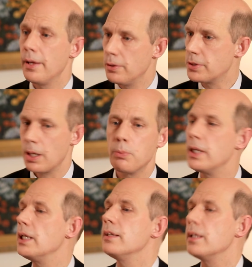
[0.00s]
you say we
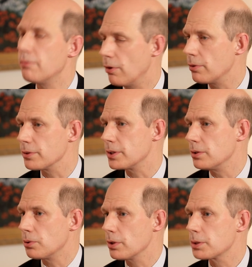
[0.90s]
need the voters'
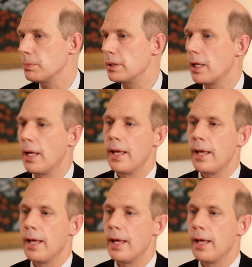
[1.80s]
endorsement.